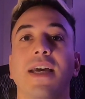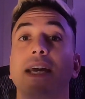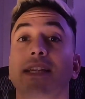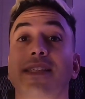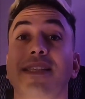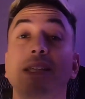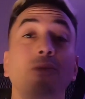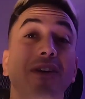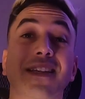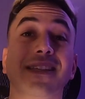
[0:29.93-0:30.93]
and see
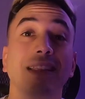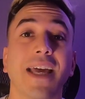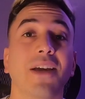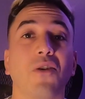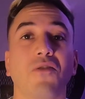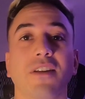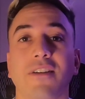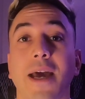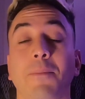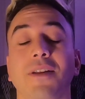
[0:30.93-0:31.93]
what it's like over
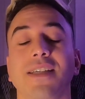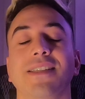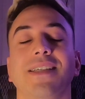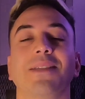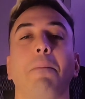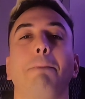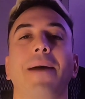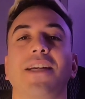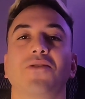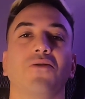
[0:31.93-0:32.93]
there. That place is
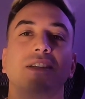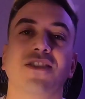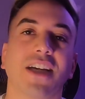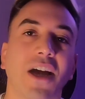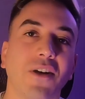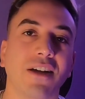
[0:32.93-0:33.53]
magical. Let's check out a